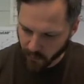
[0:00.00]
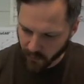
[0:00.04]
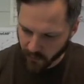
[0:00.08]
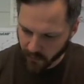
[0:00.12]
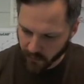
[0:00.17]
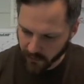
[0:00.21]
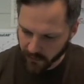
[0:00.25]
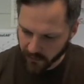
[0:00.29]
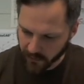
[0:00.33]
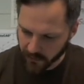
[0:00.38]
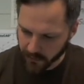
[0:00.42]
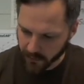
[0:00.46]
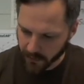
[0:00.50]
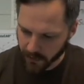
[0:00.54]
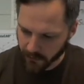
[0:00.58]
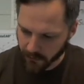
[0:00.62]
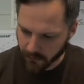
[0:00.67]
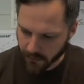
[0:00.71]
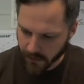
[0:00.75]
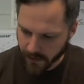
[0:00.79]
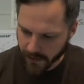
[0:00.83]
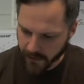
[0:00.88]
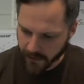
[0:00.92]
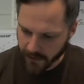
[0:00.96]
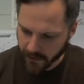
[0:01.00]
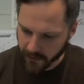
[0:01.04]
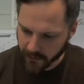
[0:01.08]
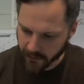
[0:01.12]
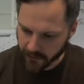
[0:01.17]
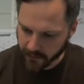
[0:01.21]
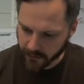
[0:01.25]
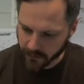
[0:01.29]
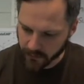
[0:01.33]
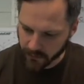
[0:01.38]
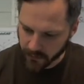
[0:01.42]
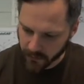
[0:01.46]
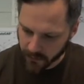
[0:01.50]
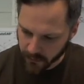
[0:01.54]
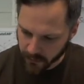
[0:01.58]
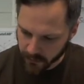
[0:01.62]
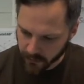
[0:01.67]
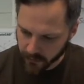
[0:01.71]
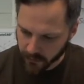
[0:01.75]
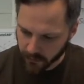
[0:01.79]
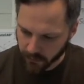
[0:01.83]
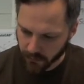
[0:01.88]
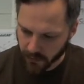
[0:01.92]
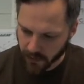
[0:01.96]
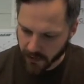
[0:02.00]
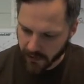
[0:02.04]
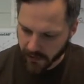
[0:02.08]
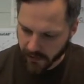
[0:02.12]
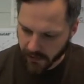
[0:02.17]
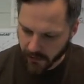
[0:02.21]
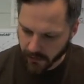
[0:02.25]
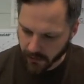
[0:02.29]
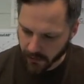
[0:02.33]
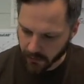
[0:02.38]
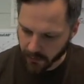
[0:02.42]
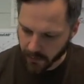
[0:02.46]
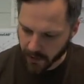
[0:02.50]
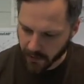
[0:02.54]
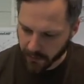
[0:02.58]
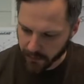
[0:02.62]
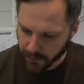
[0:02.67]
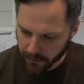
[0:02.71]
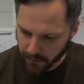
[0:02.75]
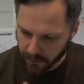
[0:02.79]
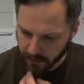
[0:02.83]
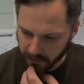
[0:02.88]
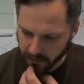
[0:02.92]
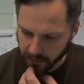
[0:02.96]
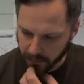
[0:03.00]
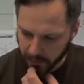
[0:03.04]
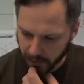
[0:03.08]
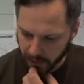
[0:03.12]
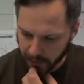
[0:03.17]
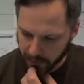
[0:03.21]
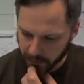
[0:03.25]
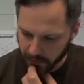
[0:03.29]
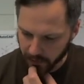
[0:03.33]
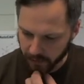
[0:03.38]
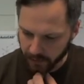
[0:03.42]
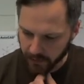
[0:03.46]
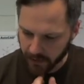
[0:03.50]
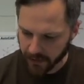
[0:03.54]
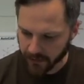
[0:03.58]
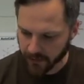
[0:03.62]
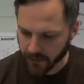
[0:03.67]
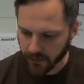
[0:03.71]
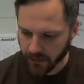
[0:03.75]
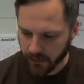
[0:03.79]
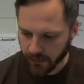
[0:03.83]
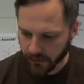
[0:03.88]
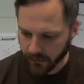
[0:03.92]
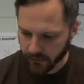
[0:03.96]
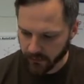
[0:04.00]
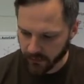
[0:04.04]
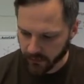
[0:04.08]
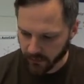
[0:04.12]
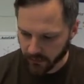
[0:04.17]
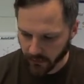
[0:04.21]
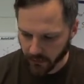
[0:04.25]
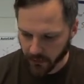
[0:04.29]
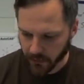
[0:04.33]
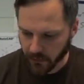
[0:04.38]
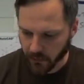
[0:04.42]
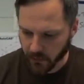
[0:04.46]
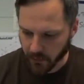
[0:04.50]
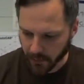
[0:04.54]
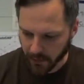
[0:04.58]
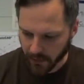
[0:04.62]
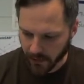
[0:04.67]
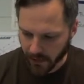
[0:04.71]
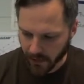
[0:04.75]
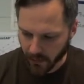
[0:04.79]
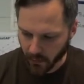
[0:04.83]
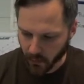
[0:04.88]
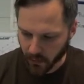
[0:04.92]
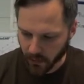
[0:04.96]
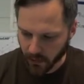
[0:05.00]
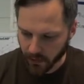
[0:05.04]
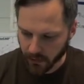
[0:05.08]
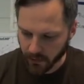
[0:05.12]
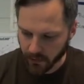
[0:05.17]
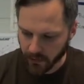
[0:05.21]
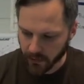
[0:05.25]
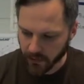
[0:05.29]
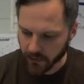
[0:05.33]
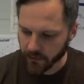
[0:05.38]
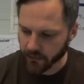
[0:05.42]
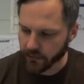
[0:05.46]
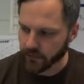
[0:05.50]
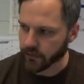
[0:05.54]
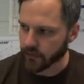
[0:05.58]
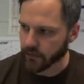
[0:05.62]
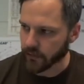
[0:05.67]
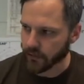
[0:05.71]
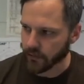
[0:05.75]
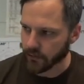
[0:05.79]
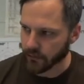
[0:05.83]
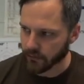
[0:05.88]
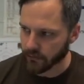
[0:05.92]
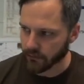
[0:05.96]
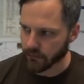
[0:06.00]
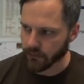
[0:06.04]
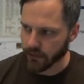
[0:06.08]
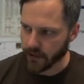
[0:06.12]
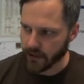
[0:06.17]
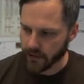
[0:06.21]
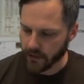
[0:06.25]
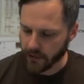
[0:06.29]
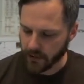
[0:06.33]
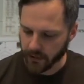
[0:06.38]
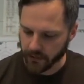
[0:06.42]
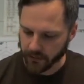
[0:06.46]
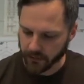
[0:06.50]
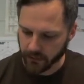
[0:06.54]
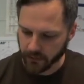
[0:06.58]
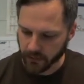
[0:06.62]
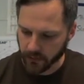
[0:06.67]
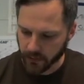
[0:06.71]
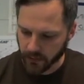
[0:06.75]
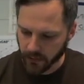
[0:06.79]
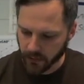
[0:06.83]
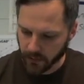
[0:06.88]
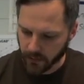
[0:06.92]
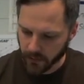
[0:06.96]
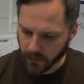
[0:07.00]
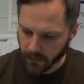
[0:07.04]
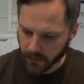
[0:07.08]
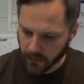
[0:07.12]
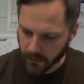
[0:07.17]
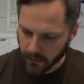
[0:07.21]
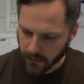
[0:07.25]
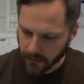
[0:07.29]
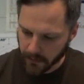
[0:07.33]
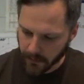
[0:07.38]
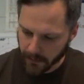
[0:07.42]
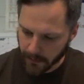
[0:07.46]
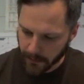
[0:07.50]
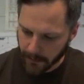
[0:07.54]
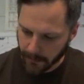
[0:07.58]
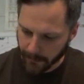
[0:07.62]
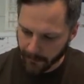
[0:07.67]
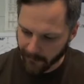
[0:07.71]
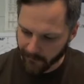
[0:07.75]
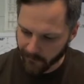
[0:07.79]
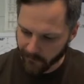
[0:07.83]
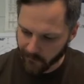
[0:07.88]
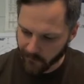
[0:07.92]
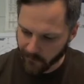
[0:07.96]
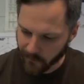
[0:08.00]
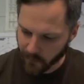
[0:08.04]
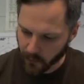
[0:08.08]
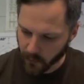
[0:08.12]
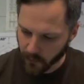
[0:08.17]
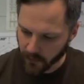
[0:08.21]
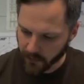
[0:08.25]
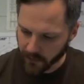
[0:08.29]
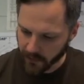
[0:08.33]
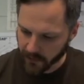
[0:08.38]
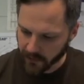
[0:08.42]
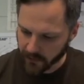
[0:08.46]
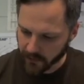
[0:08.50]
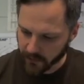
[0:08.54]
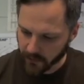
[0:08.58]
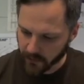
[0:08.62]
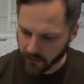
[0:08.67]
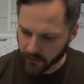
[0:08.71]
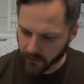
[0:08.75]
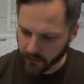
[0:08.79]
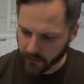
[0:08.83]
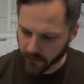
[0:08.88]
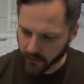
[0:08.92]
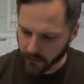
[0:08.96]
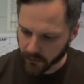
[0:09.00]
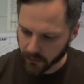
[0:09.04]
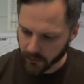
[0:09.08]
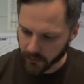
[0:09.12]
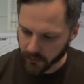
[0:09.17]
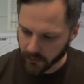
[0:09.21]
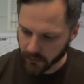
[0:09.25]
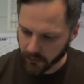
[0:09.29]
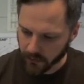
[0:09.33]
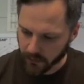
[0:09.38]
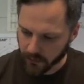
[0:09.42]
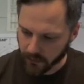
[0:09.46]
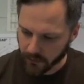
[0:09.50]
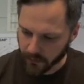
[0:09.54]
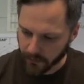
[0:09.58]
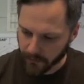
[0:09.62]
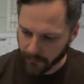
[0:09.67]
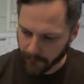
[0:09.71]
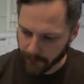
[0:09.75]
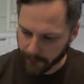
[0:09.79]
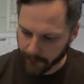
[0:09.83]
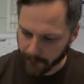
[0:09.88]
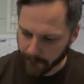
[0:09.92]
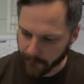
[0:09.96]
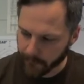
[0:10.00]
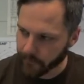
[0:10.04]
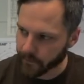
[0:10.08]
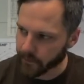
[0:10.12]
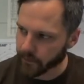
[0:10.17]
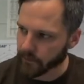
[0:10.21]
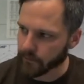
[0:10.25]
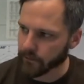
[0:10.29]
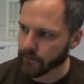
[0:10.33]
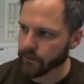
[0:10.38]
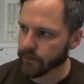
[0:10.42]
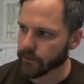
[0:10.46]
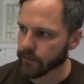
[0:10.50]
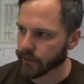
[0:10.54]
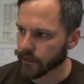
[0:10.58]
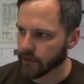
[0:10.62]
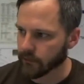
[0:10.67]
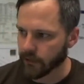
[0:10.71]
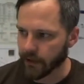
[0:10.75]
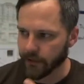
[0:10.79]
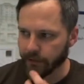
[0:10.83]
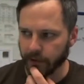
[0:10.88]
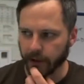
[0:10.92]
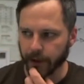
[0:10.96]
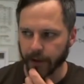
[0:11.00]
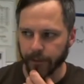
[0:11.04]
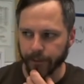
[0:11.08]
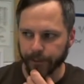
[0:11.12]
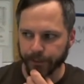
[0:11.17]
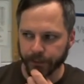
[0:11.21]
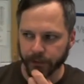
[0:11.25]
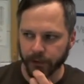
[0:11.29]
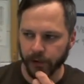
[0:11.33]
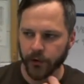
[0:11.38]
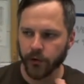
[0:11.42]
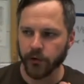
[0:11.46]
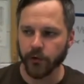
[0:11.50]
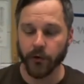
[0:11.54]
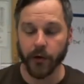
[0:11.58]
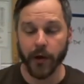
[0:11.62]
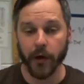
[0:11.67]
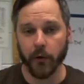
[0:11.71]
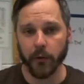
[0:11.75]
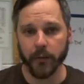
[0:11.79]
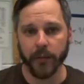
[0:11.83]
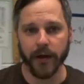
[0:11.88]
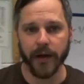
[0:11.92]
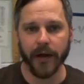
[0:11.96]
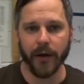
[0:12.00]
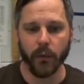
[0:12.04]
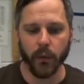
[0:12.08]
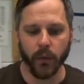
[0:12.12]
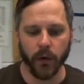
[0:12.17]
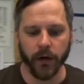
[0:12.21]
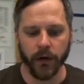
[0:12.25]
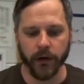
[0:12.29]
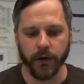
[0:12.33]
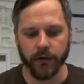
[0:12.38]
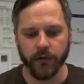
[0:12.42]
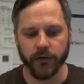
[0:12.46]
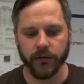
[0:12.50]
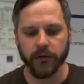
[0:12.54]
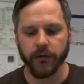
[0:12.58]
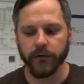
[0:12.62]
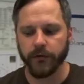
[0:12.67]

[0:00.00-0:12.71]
this is my radius. So right here on my piece of paper, that's an inch. So this would be a one inch radius for this circle right there. So that would be a one inch